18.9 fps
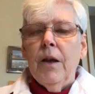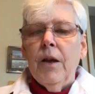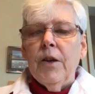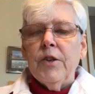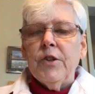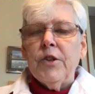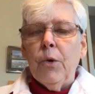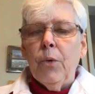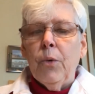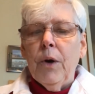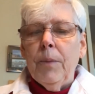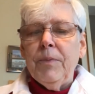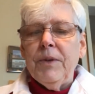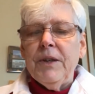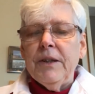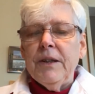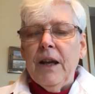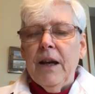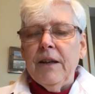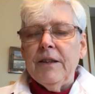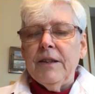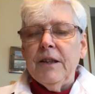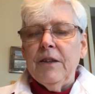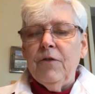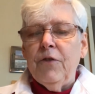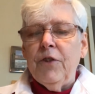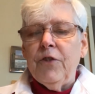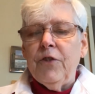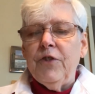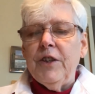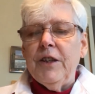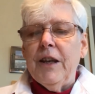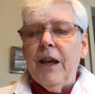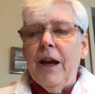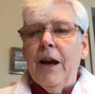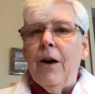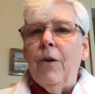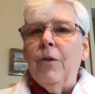So we're up to 1950
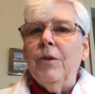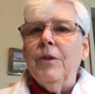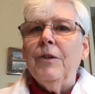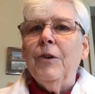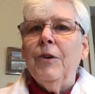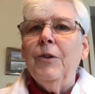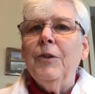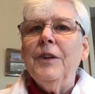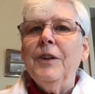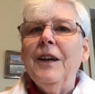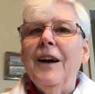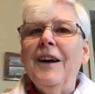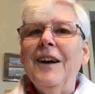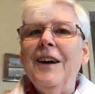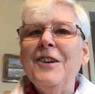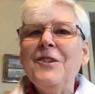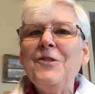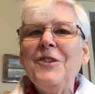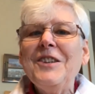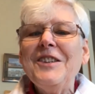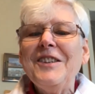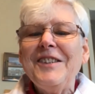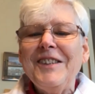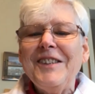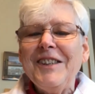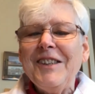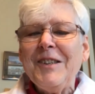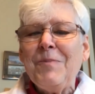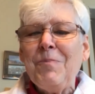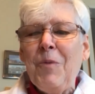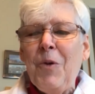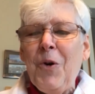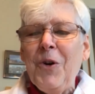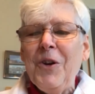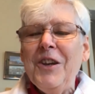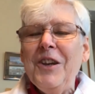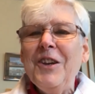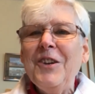now, only 106
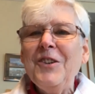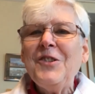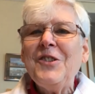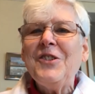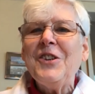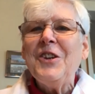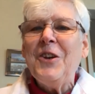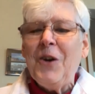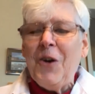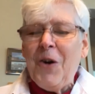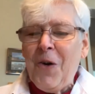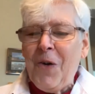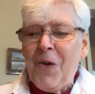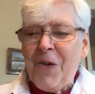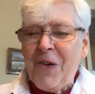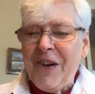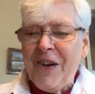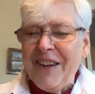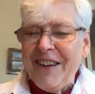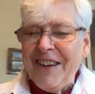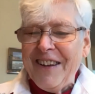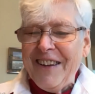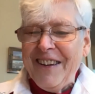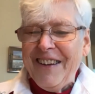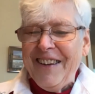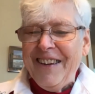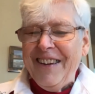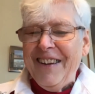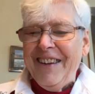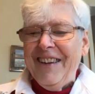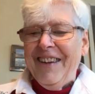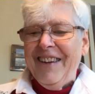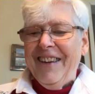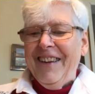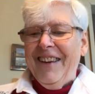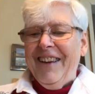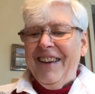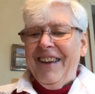more years to go.
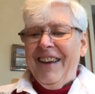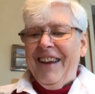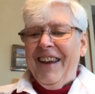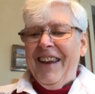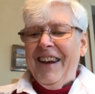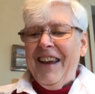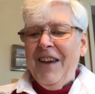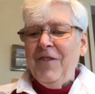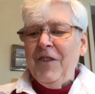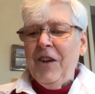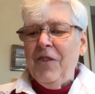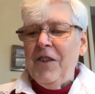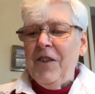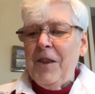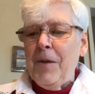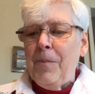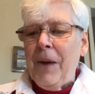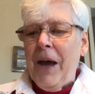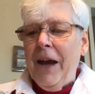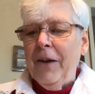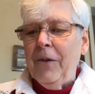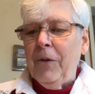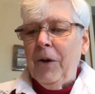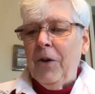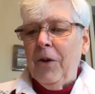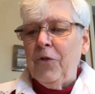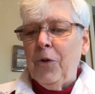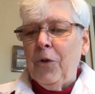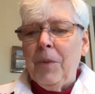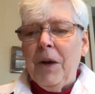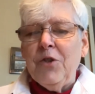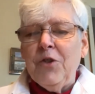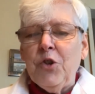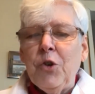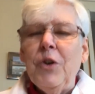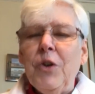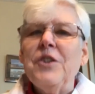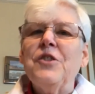And I've given the background for my
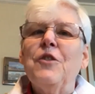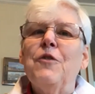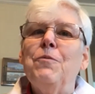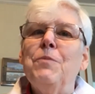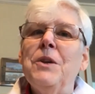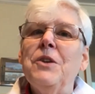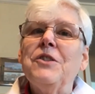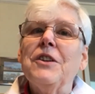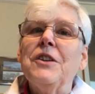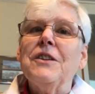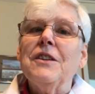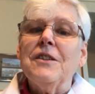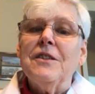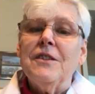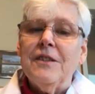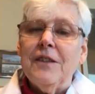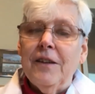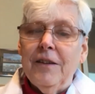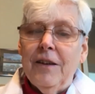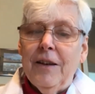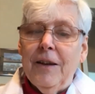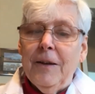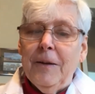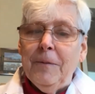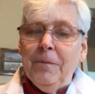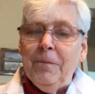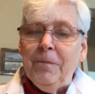choice of music this Sunday.